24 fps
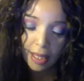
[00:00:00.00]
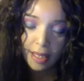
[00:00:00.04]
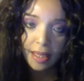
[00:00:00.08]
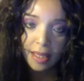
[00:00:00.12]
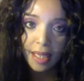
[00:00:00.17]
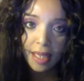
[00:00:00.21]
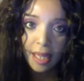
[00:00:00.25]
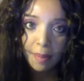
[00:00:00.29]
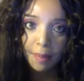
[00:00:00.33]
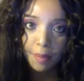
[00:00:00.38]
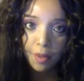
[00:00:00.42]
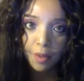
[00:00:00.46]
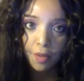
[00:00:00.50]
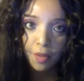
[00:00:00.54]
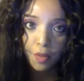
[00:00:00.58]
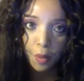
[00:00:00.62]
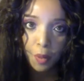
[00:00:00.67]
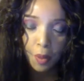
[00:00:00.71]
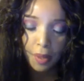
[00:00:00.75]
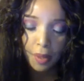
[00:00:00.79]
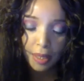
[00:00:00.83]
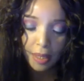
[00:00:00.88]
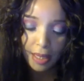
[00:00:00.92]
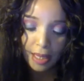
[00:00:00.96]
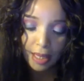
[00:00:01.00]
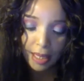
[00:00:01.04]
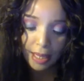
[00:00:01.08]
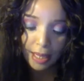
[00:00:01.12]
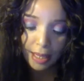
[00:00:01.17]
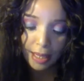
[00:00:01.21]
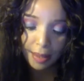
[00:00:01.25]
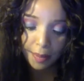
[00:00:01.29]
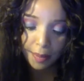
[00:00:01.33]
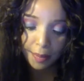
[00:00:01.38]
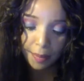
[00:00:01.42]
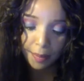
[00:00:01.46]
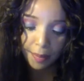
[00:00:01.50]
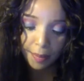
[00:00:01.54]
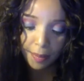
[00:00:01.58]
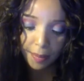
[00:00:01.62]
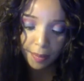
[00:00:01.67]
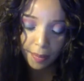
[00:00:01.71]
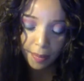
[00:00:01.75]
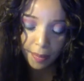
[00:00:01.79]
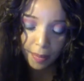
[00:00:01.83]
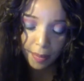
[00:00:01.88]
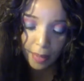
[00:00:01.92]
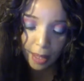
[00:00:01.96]
Chapter 14.
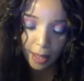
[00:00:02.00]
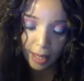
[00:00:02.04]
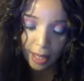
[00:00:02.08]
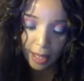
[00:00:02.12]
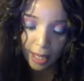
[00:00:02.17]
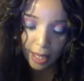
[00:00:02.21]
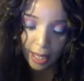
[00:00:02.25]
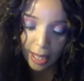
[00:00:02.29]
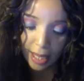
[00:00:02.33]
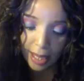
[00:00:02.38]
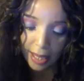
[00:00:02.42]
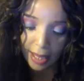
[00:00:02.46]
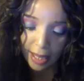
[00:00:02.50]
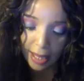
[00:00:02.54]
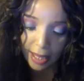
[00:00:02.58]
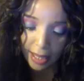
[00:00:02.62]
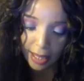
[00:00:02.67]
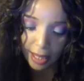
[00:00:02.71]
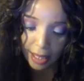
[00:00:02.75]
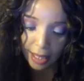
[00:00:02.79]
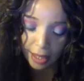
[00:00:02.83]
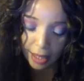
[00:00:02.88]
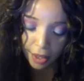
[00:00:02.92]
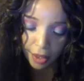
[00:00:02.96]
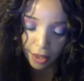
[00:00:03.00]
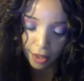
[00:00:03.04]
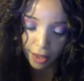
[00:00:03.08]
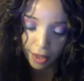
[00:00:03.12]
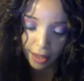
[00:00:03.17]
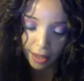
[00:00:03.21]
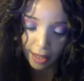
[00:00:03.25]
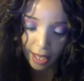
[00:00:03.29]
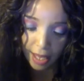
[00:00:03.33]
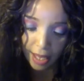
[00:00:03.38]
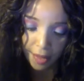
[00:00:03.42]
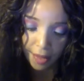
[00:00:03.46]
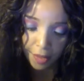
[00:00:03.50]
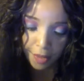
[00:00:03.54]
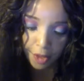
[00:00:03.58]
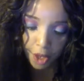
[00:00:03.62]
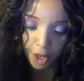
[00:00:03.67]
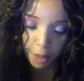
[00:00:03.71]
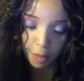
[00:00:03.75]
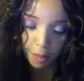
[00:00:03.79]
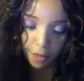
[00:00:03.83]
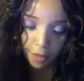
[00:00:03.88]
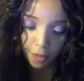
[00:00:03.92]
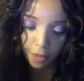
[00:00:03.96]
Then I looked, and
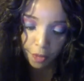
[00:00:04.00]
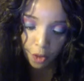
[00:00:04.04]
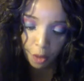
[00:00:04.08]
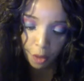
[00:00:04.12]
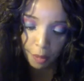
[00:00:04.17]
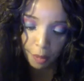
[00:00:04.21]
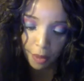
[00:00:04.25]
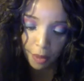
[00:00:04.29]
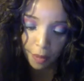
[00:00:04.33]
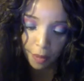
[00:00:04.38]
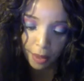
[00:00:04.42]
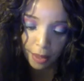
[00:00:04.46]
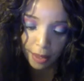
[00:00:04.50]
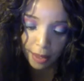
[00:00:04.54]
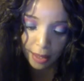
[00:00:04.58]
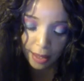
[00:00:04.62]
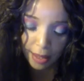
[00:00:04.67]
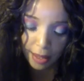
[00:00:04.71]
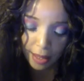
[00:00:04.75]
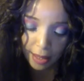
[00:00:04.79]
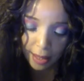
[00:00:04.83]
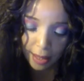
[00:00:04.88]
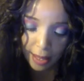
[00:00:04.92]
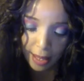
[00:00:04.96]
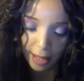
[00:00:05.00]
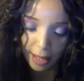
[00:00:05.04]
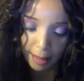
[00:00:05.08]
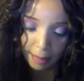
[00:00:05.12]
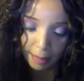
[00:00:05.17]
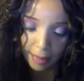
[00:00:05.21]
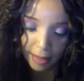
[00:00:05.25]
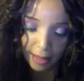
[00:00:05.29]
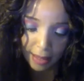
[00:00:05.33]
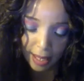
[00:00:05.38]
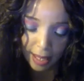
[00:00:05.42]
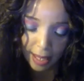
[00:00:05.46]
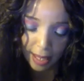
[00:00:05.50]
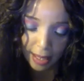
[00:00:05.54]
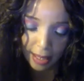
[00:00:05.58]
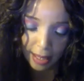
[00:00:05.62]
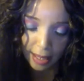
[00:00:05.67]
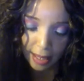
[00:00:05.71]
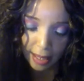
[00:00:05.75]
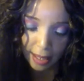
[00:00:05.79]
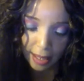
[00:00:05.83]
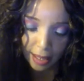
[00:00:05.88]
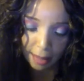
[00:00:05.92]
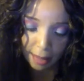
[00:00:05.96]
there before me was the Lamb
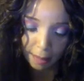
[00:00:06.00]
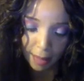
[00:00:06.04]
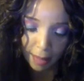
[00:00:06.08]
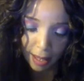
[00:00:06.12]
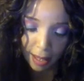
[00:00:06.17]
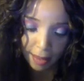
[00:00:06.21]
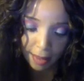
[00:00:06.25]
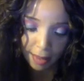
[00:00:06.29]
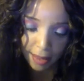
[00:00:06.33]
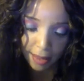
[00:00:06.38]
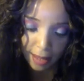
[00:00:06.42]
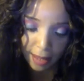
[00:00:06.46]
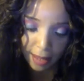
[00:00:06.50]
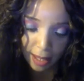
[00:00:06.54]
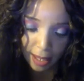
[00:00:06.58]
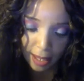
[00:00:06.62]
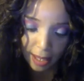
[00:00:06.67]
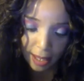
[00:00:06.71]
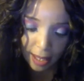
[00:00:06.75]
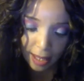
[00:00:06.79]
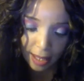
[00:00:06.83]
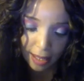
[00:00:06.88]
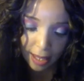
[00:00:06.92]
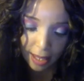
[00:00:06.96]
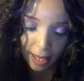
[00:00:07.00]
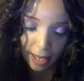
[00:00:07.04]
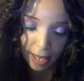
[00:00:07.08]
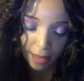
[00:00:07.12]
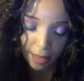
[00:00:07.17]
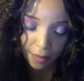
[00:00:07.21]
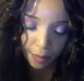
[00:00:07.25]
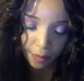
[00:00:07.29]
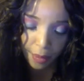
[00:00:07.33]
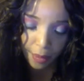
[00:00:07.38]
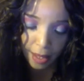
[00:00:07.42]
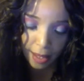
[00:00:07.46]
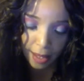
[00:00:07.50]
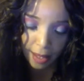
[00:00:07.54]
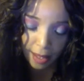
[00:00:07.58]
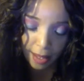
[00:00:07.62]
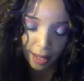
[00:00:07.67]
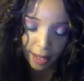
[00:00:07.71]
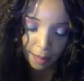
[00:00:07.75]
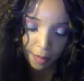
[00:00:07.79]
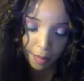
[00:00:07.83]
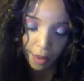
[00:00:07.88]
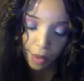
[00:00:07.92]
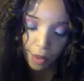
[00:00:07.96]
standing on Mount Zion, and with
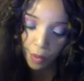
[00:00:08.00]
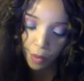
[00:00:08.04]
him